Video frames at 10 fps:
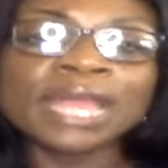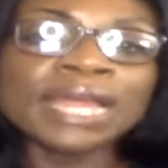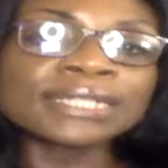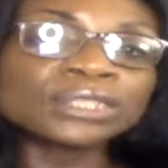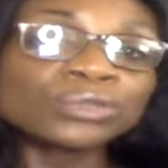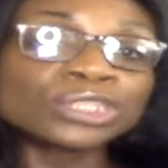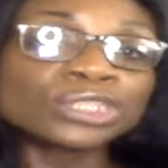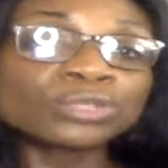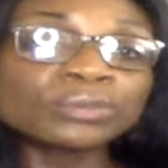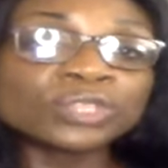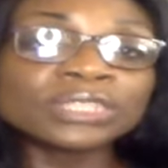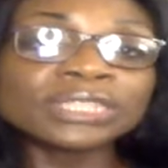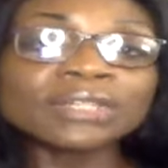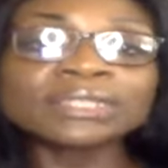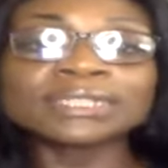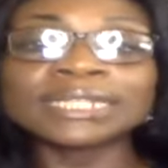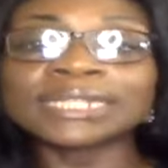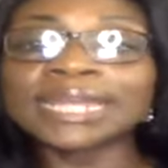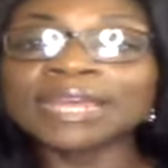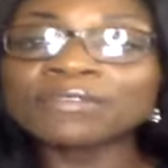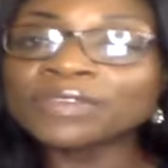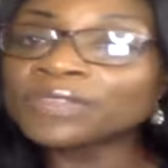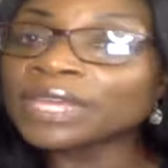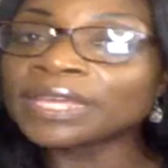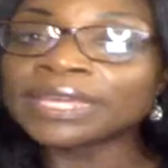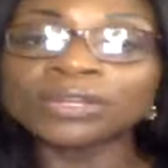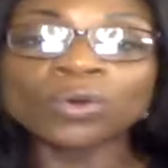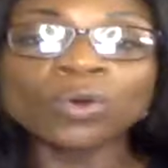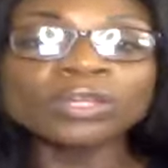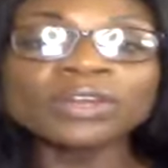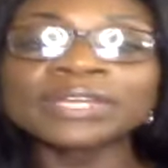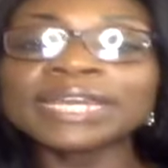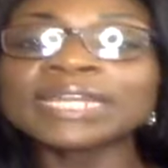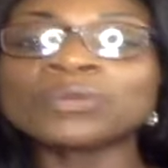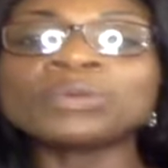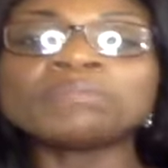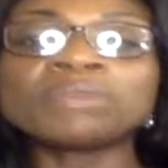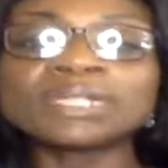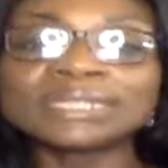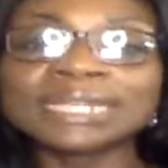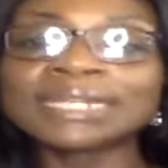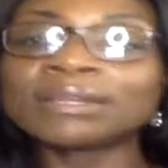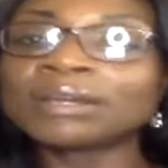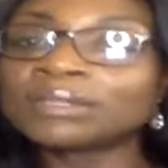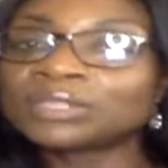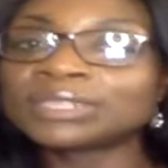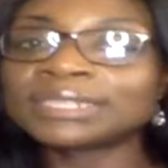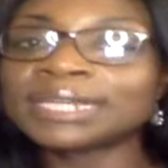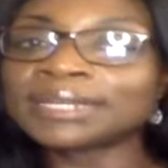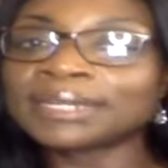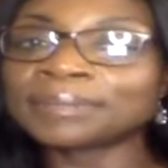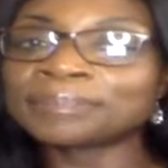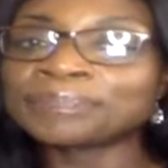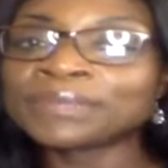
And so the scripture tells us in everything, in all our getting, we must get an understanding